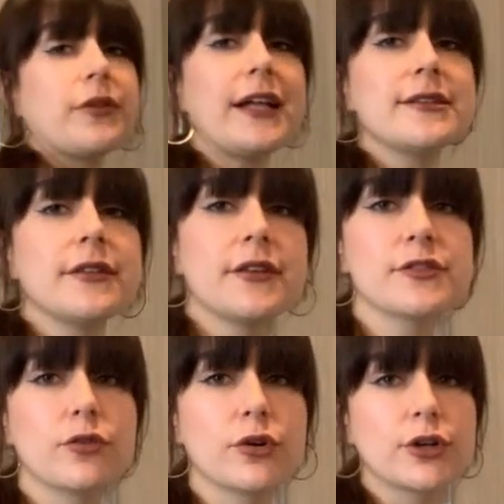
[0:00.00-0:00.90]
that's in
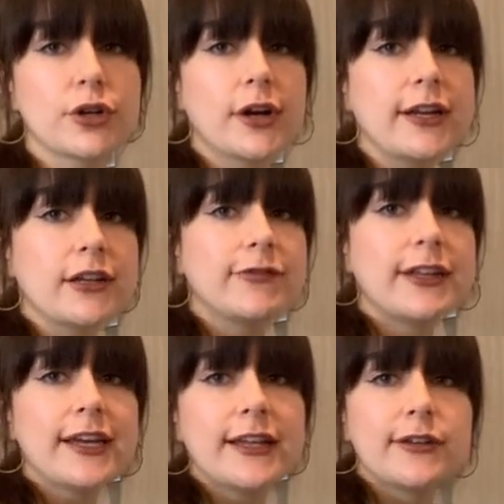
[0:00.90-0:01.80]
this corner, and I feel
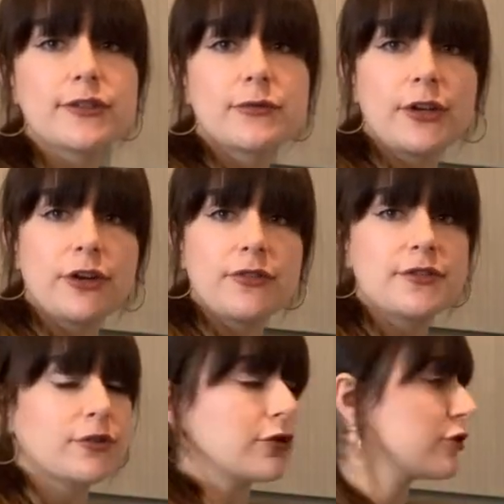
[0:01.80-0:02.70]
like it looks really good in
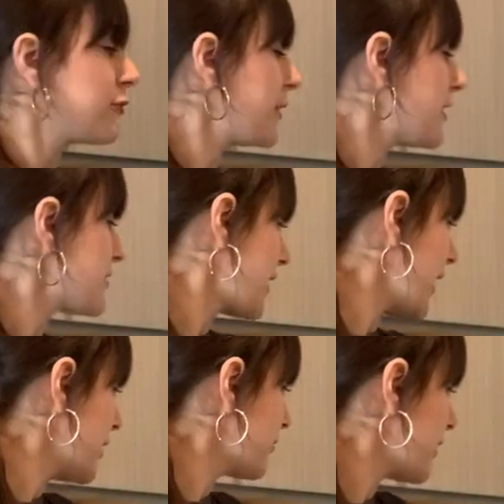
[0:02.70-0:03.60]
this corner because it
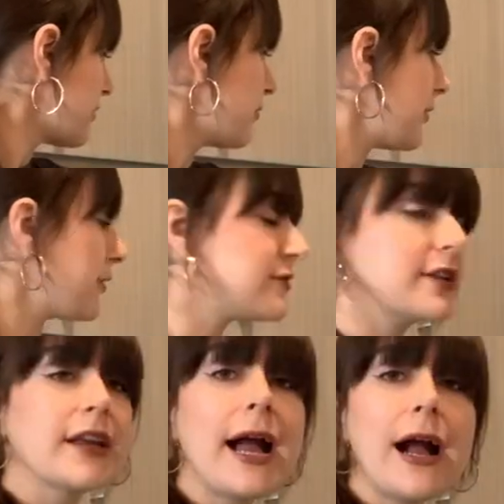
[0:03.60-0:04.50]
kind of like fills
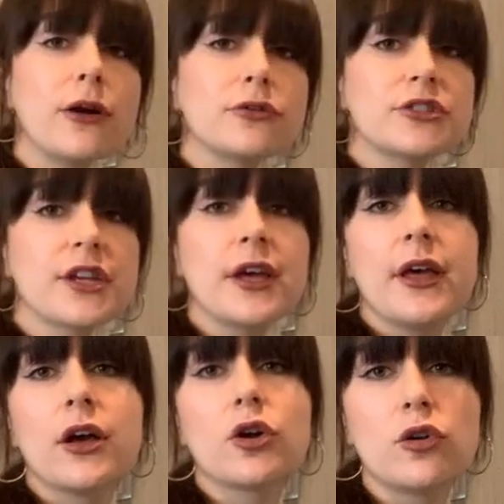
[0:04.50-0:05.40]
it out.
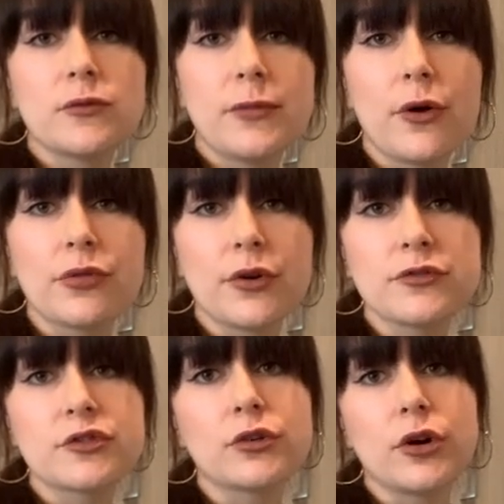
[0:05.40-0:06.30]
Golden
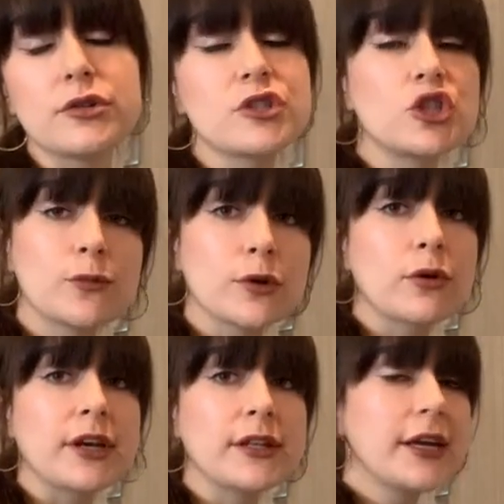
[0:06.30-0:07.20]
pothos grows super
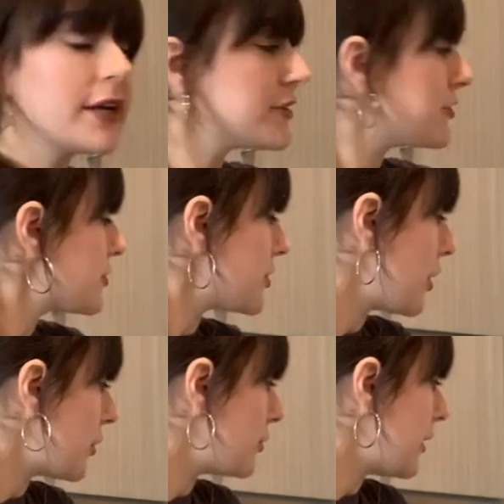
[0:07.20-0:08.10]
quickly,
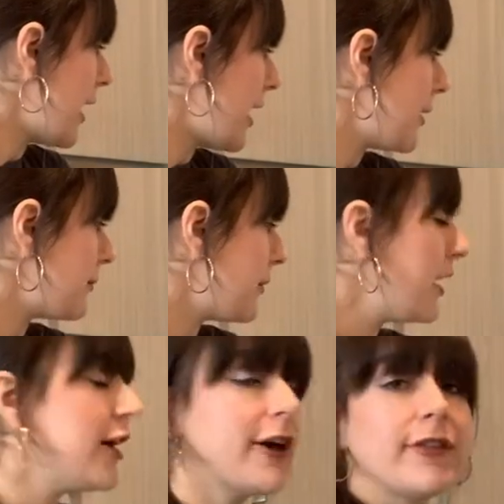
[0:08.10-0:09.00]
so um,
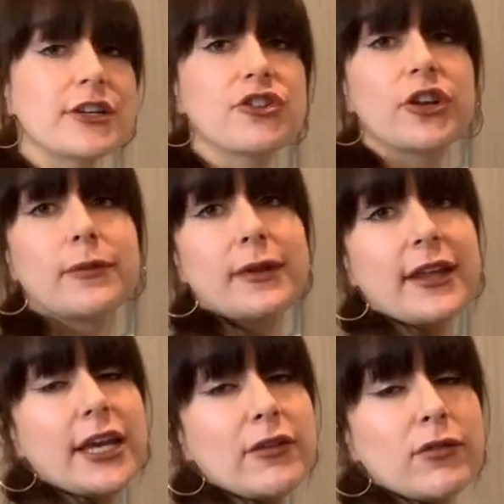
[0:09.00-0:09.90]
Eventually it'll be
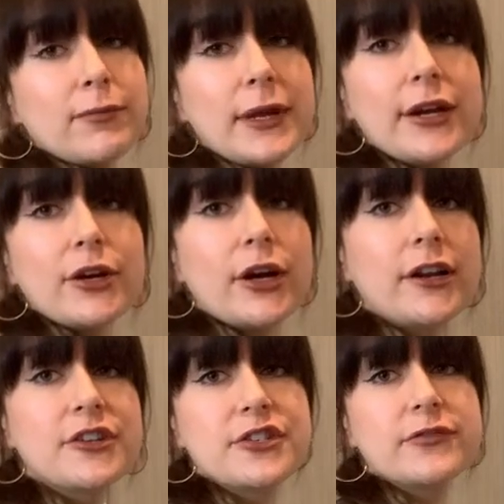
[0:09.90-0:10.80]
like even bigger and
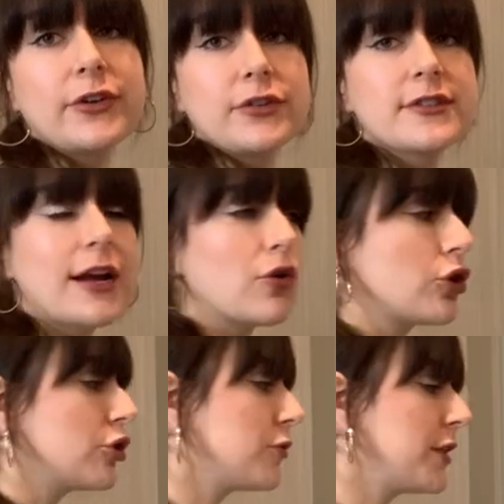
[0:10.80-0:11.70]
it just fills that
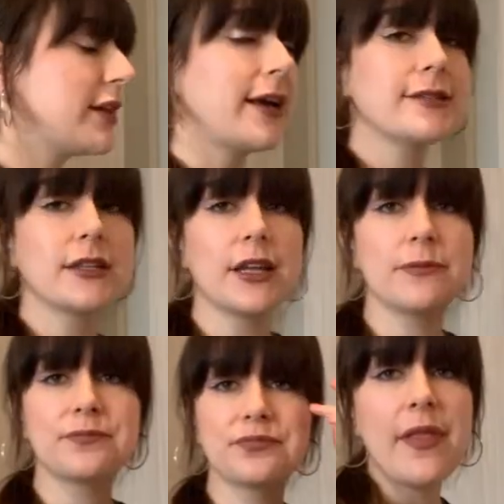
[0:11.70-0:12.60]
corner really nicely.
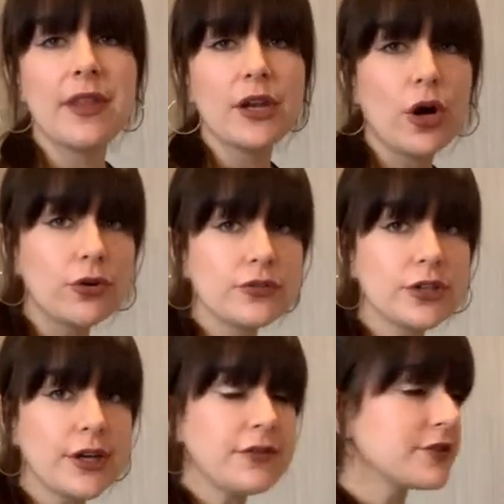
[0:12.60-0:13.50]
And then over
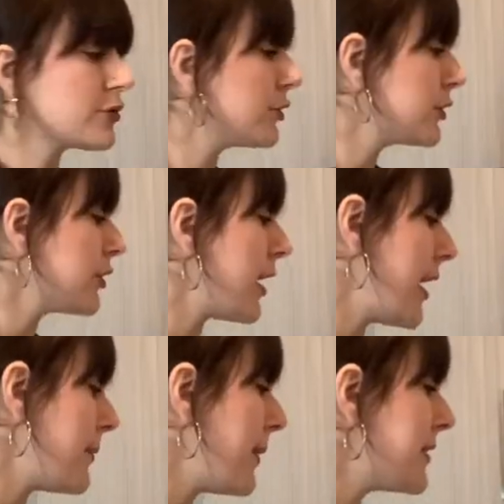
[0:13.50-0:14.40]
in this corner,
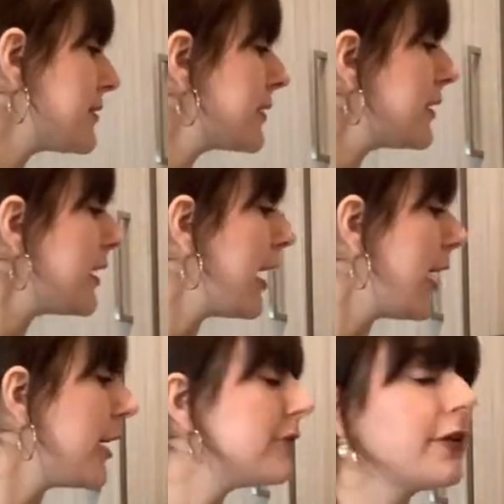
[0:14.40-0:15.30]
I basically
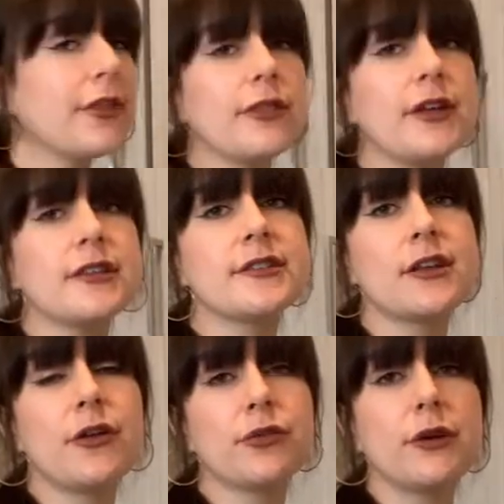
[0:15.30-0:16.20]
have
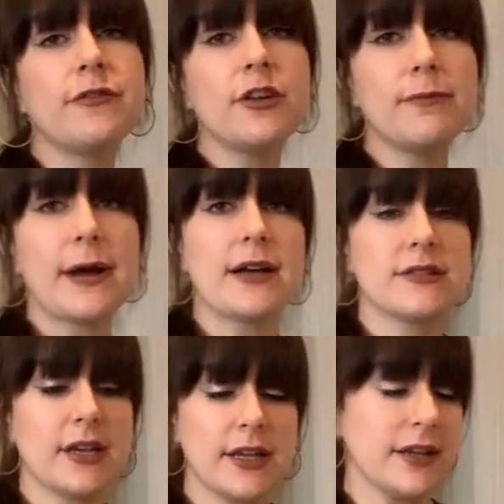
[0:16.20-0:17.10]
this thrifted basket.